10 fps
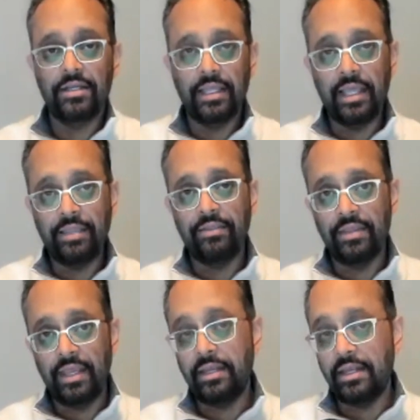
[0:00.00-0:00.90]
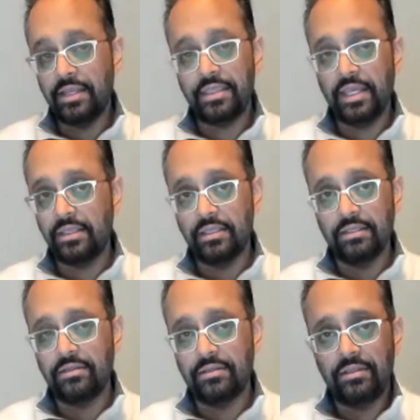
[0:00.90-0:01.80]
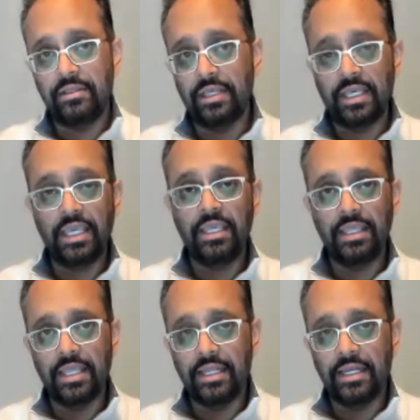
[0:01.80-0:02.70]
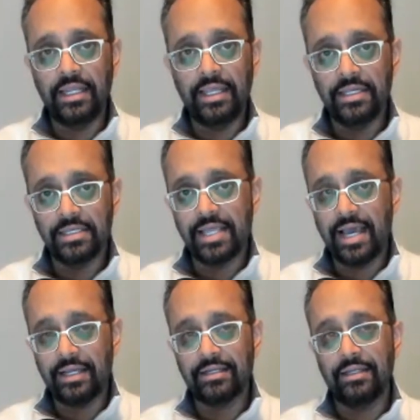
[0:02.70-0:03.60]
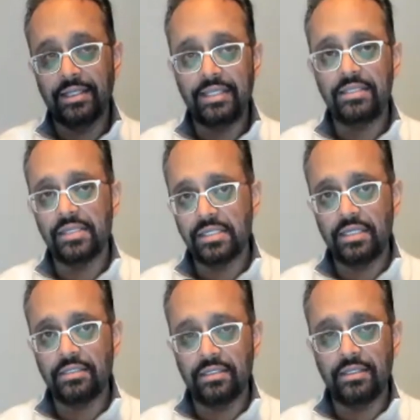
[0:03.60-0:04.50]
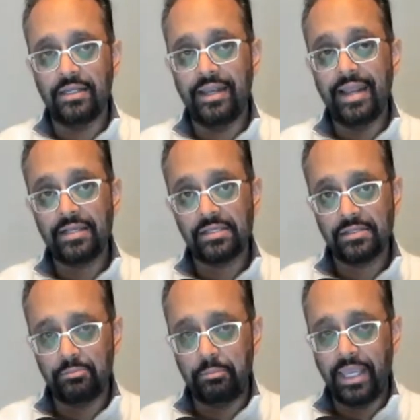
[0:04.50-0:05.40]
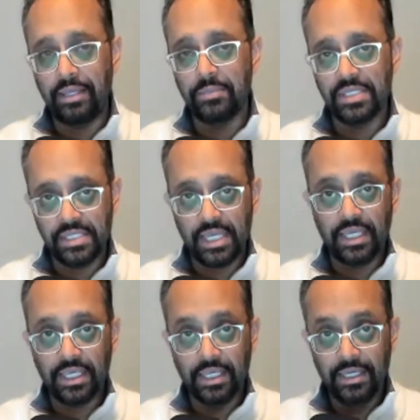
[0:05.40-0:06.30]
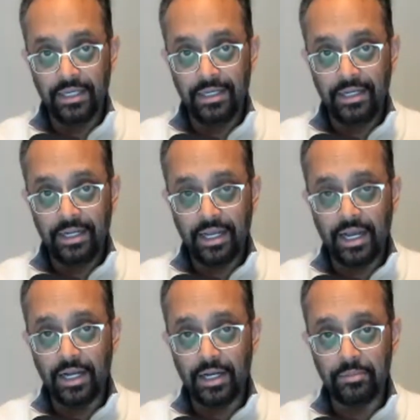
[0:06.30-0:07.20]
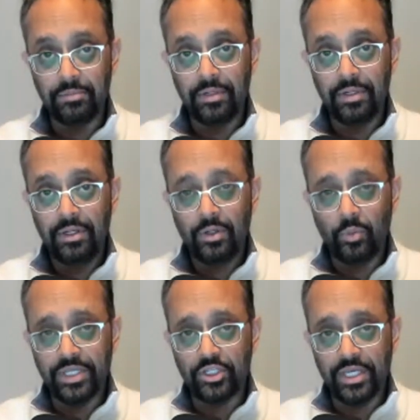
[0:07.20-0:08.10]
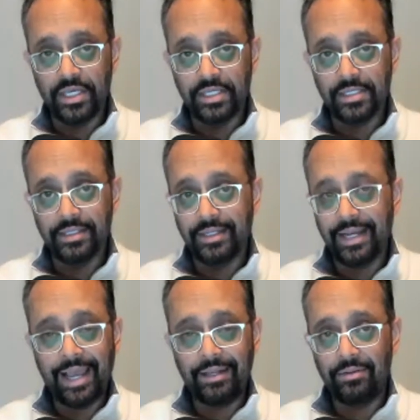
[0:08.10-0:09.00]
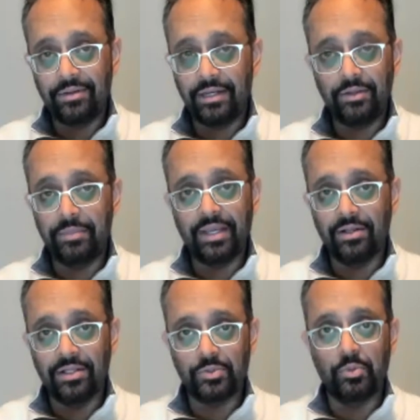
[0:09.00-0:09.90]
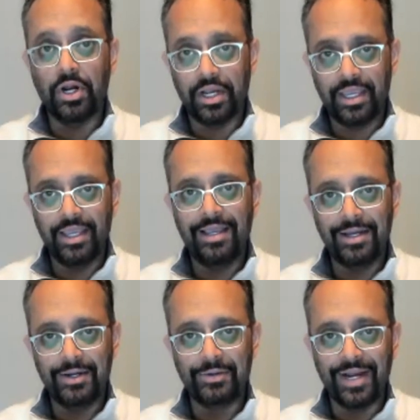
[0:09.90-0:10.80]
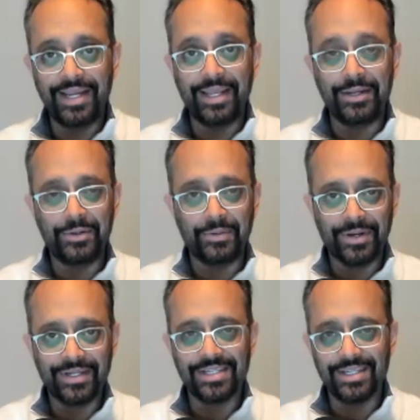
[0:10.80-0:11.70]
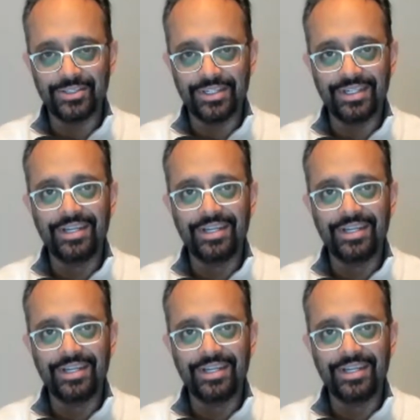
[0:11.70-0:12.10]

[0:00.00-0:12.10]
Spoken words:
then, and I think that the key then is that leads us into the next big mistake, um, which is how do you make all this work right in your organization?